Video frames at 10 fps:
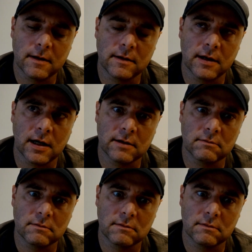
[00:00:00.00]
Not
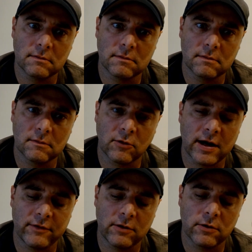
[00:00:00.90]

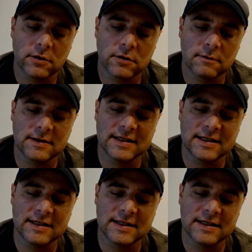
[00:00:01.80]
Gravity Rush.